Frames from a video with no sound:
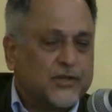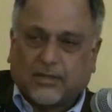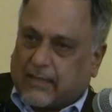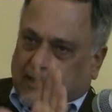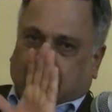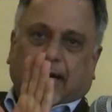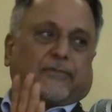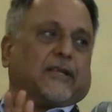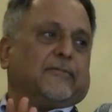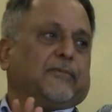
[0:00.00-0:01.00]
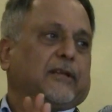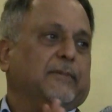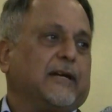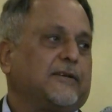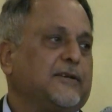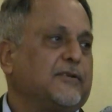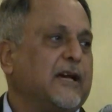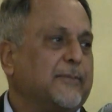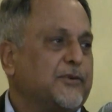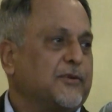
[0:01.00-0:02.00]
Just arm them with the batteries
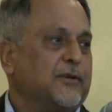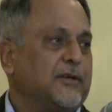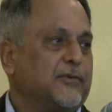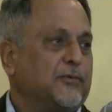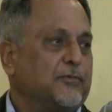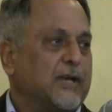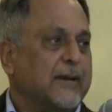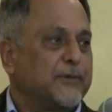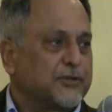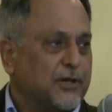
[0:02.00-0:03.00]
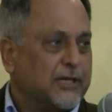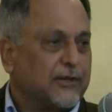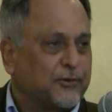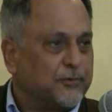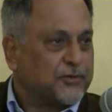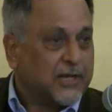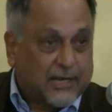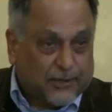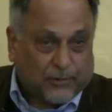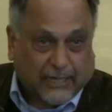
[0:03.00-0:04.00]
of hypersonic cruise. Hypersonic cruise,
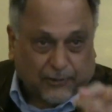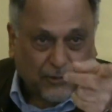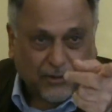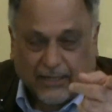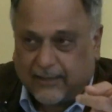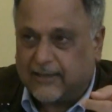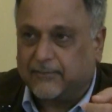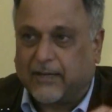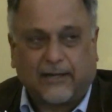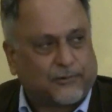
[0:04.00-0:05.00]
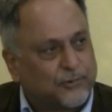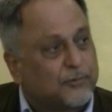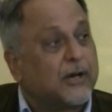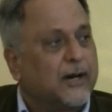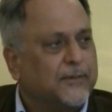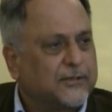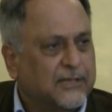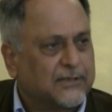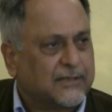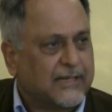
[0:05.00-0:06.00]
you get on a 100-mile route, how much
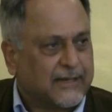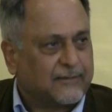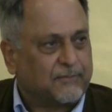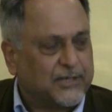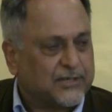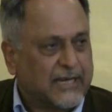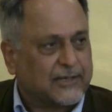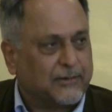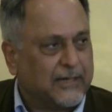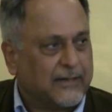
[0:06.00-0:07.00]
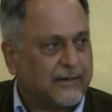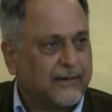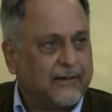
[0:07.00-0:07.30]
does it take? Please calculate.